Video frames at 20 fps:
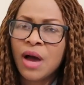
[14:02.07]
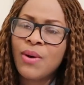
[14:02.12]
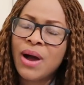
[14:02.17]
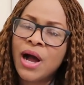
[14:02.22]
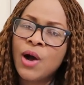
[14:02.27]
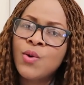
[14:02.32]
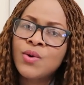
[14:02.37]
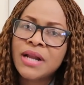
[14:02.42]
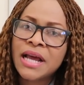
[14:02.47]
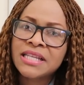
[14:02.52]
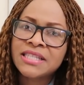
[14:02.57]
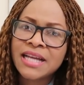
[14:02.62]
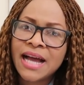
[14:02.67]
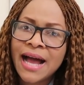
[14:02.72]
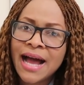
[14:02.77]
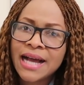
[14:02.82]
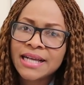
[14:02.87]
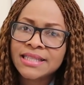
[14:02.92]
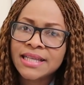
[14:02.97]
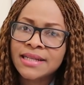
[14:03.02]
our own
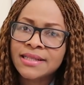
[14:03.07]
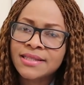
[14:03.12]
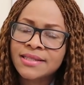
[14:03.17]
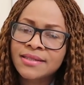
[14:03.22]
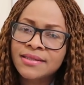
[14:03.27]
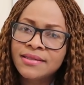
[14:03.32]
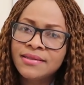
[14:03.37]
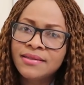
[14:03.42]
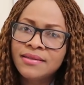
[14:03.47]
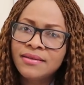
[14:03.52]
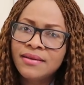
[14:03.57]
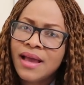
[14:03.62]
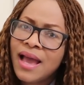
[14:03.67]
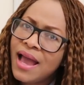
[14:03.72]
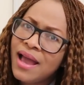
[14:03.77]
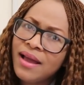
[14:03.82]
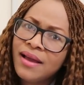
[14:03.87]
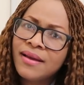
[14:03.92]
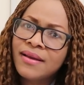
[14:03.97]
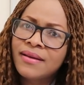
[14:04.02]
Nigerian accent. Eh?